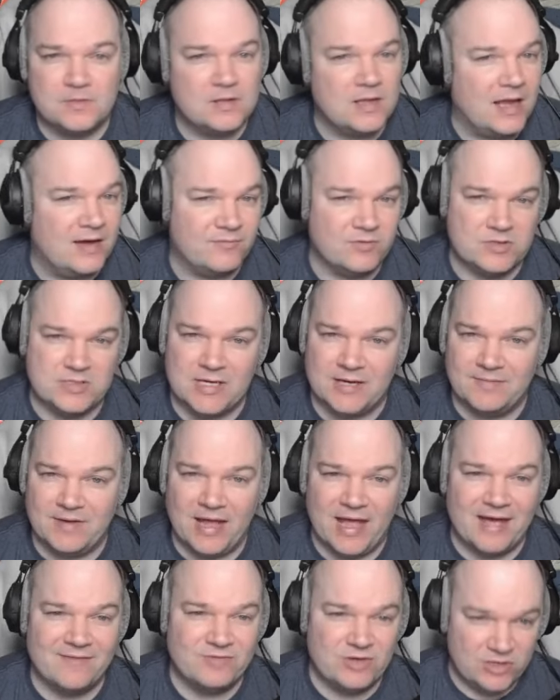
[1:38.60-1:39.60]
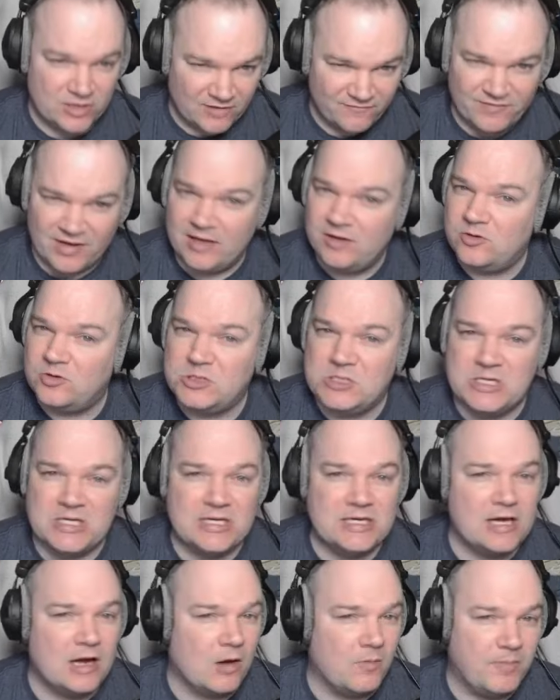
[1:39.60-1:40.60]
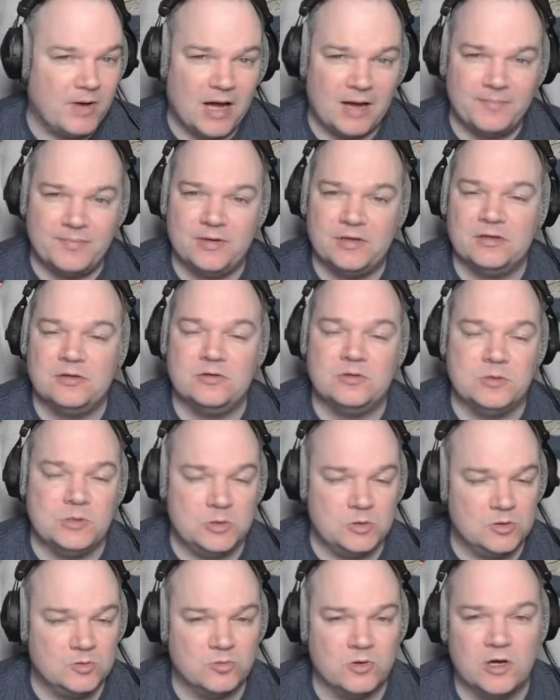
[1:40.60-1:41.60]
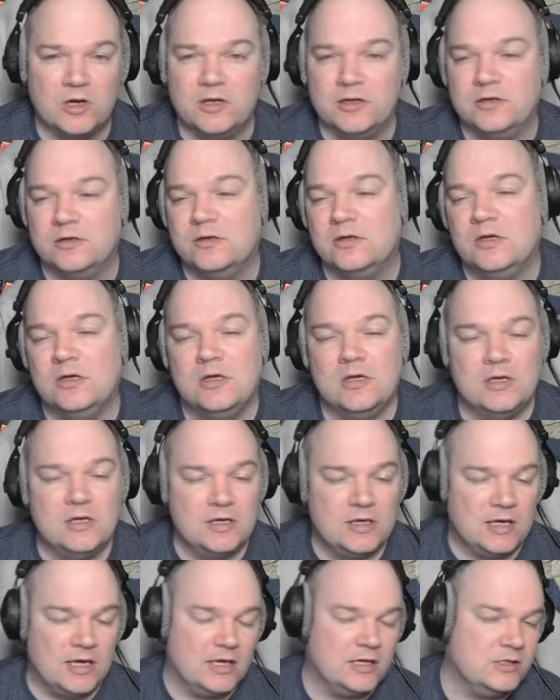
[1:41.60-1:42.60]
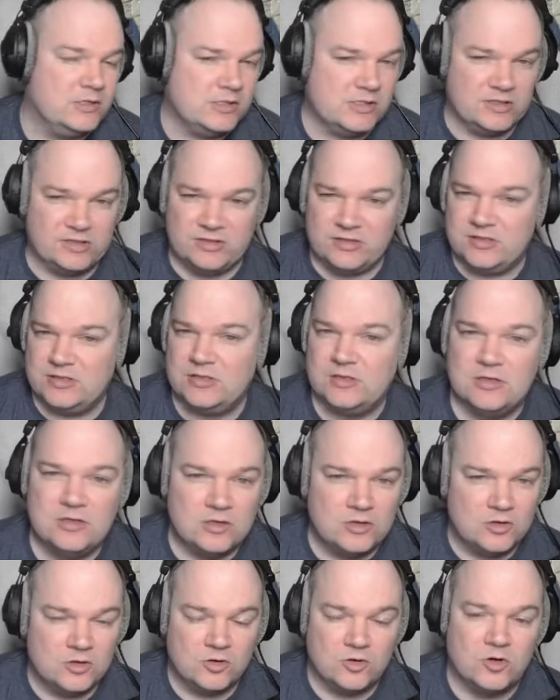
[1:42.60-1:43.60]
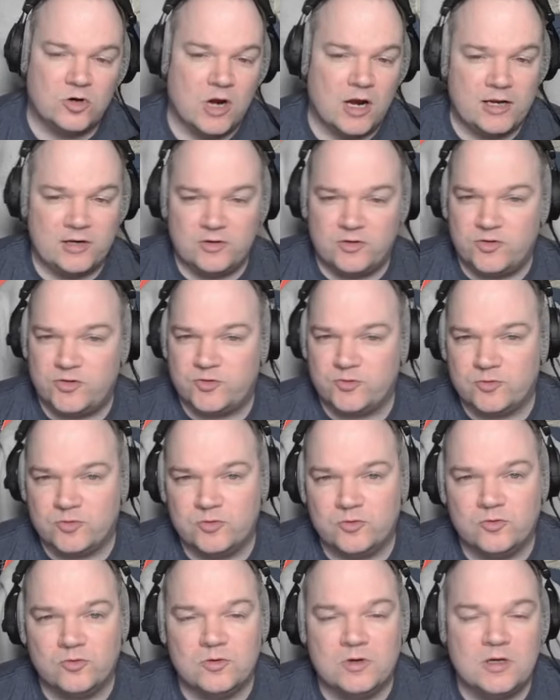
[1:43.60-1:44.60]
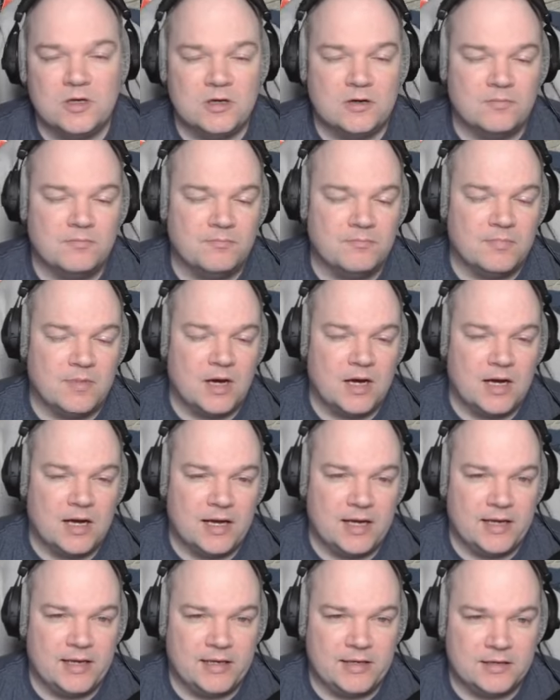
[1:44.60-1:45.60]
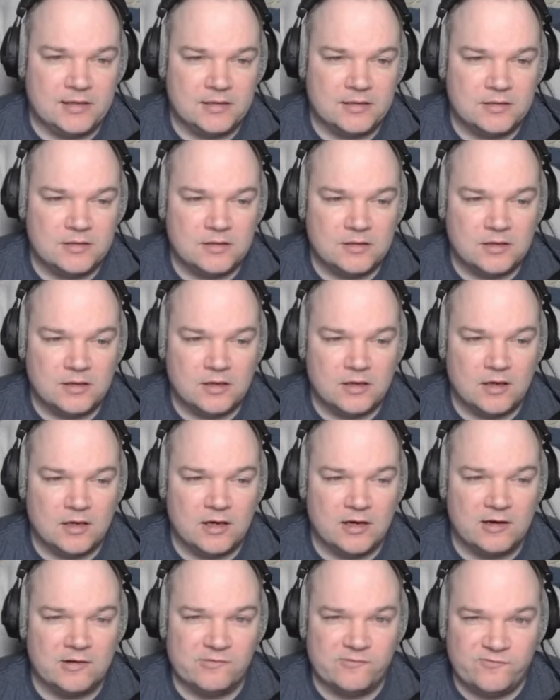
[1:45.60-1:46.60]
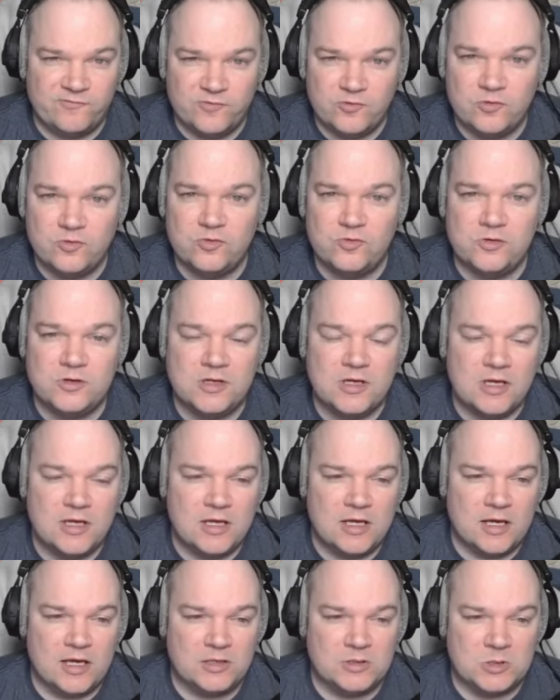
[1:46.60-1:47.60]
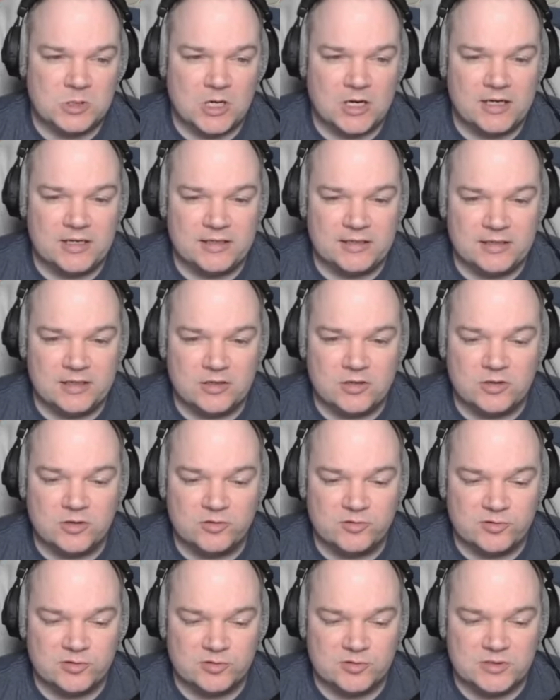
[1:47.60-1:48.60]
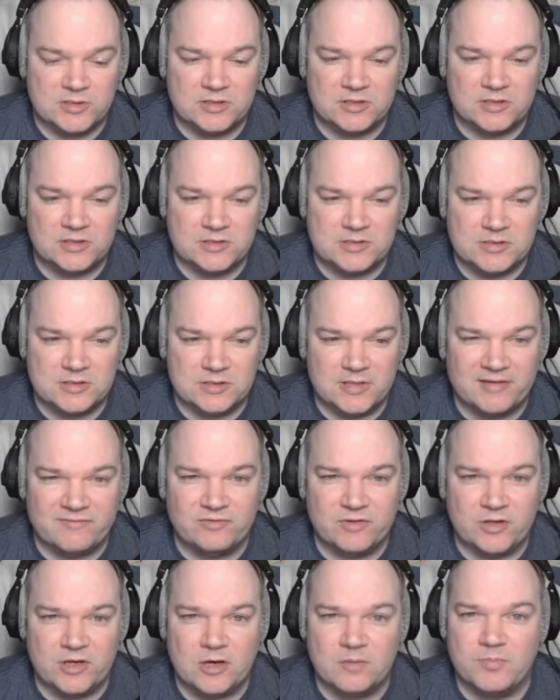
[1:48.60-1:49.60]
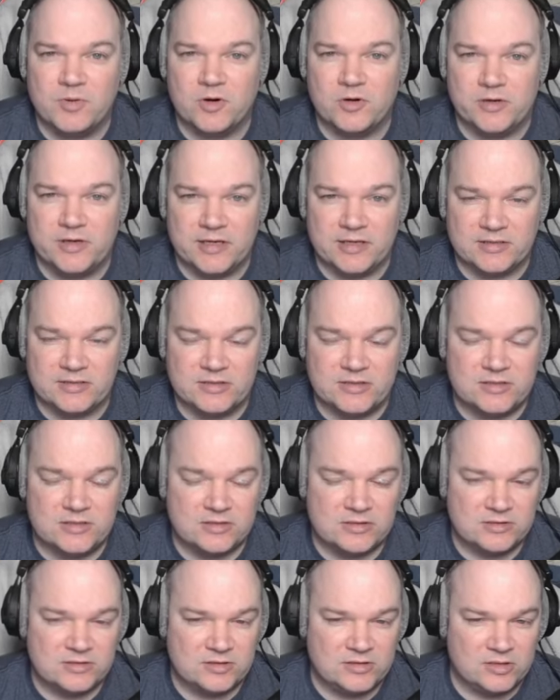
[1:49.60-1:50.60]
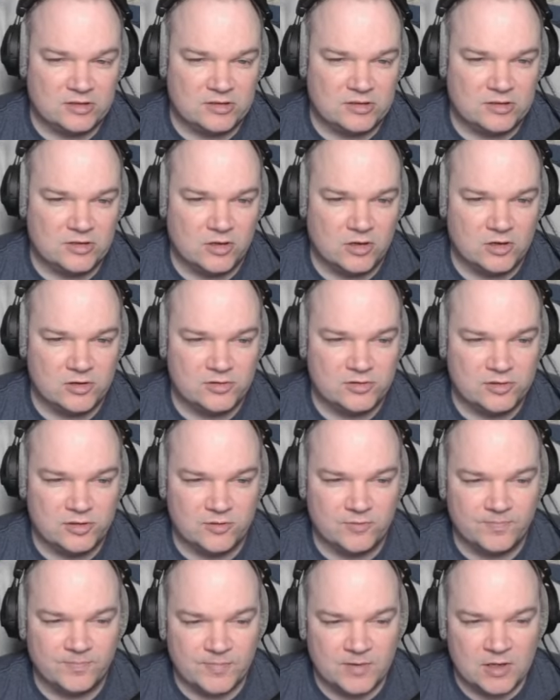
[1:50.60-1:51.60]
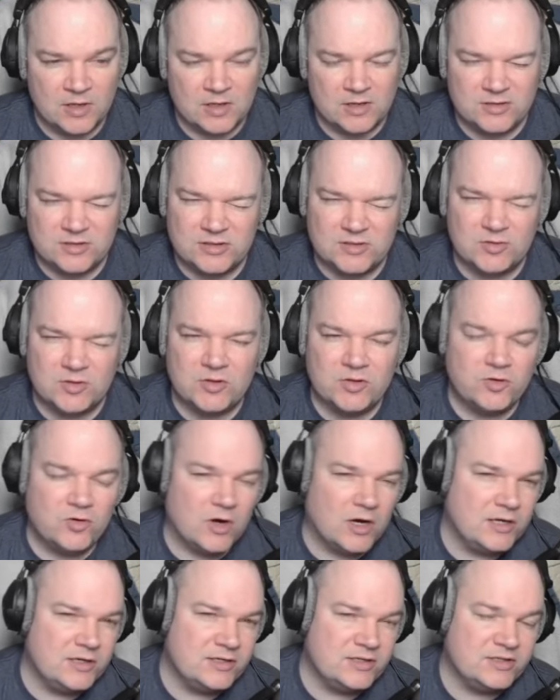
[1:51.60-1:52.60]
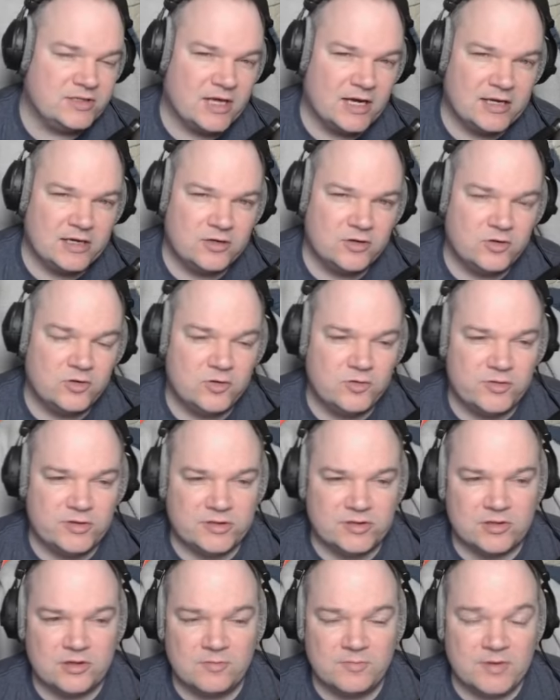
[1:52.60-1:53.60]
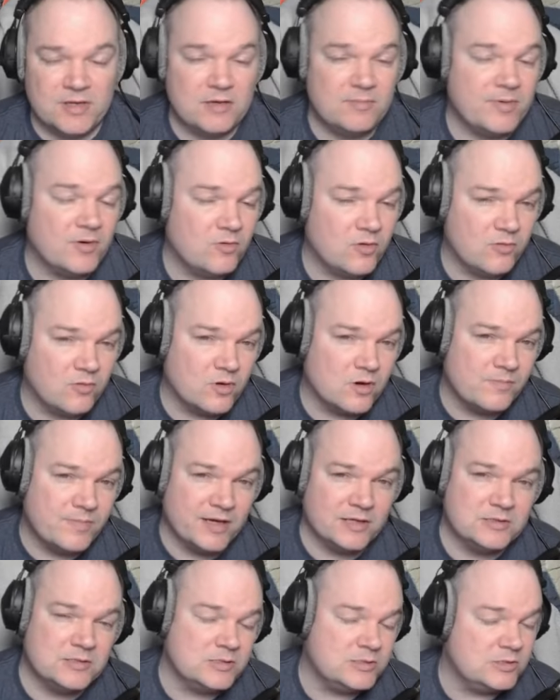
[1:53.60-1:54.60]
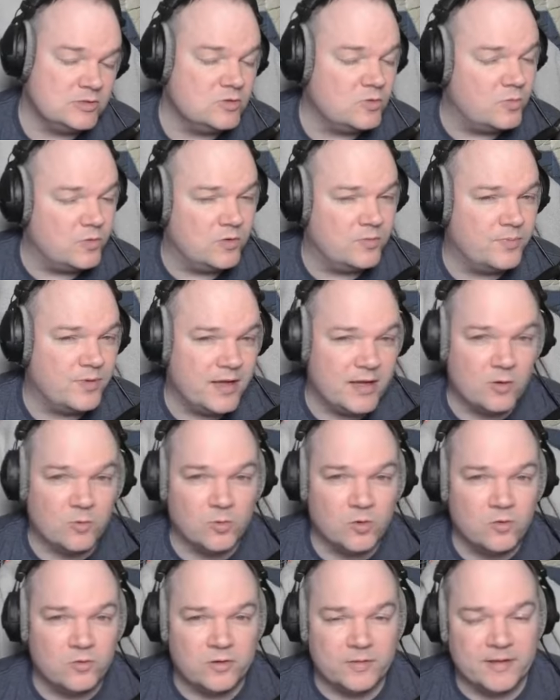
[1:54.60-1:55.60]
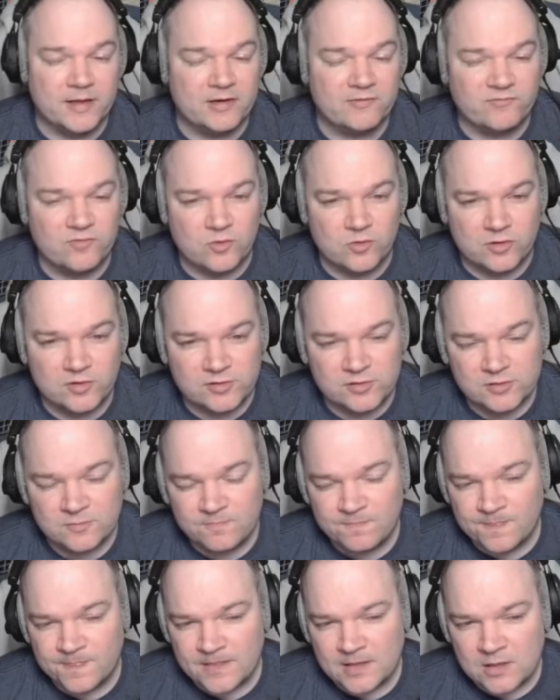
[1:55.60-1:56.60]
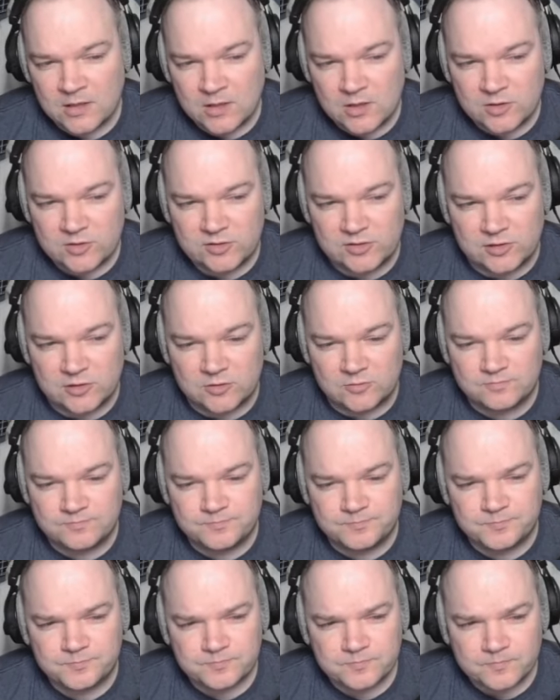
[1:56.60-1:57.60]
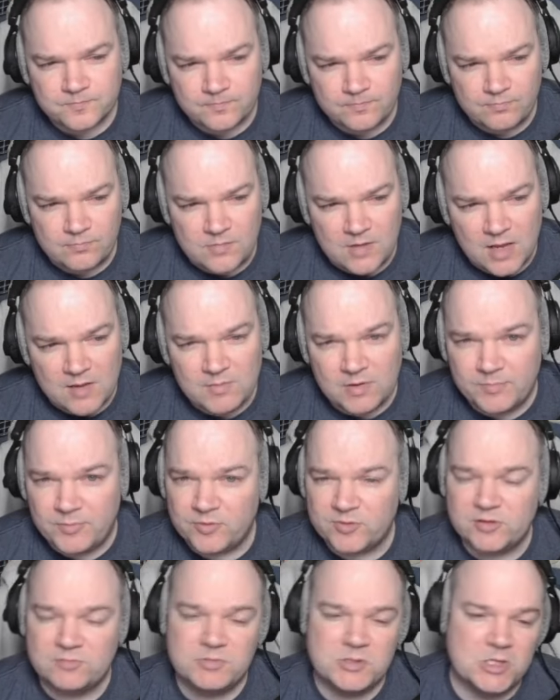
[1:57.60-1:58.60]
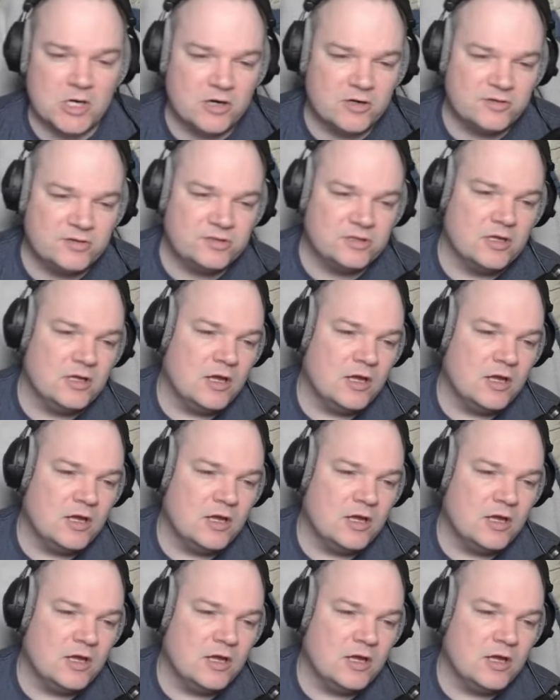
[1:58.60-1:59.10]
every time I have enough energy, I'll pop it, do a run, and just grind through my uh, food and try and get closer to, to leveling up our next six star. So, still a little undecided on who it's going to be, but what we're about to do will play a role in that, of course. So, I'm going to pull some shards.